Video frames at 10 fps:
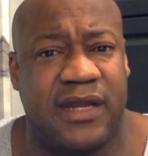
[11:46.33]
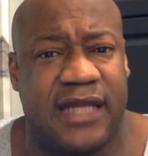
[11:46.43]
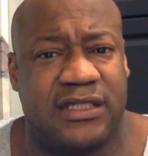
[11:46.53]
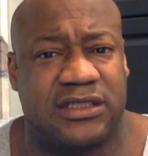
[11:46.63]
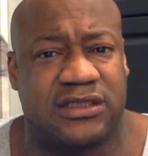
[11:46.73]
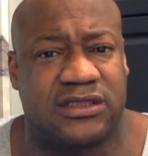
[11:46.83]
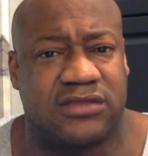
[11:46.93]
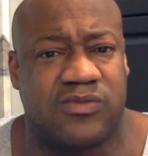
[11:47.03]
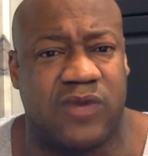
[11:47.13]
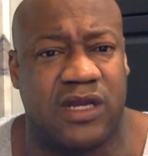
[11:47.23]
He had
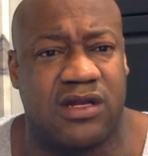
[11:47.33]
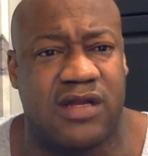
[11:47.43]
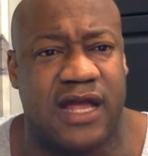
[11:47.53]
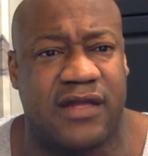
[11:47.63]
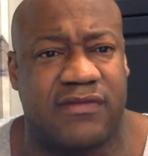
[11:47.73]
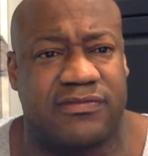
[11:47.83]
what looked like